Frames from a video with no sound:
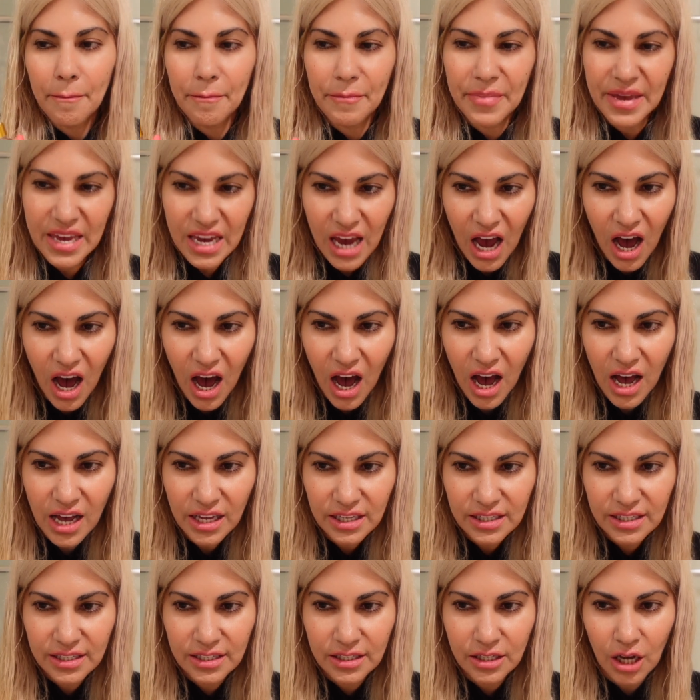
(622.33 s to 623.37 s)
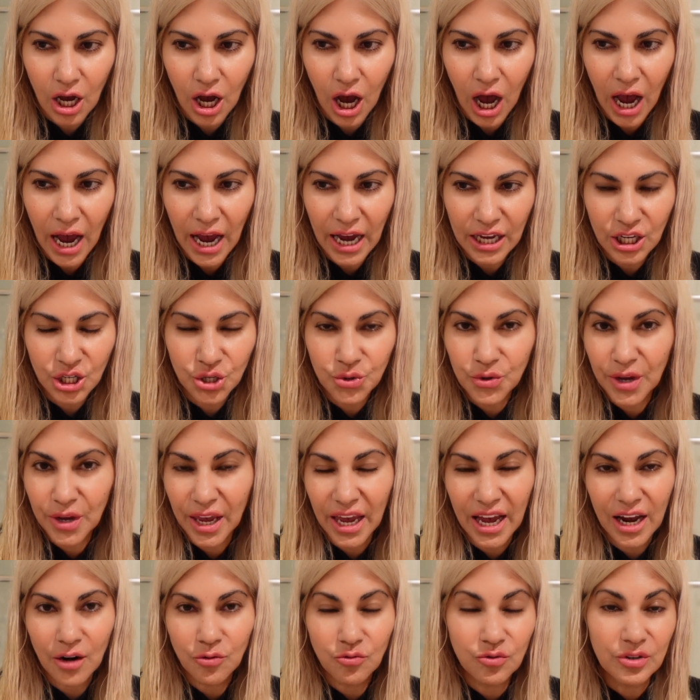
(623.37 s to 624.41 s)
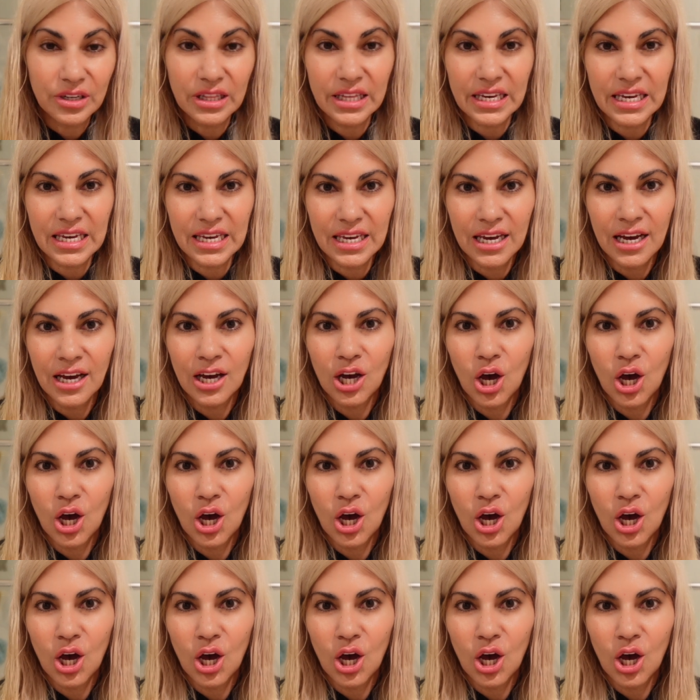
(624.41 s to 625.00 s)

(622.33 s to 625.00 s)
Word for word: because uh, you can't really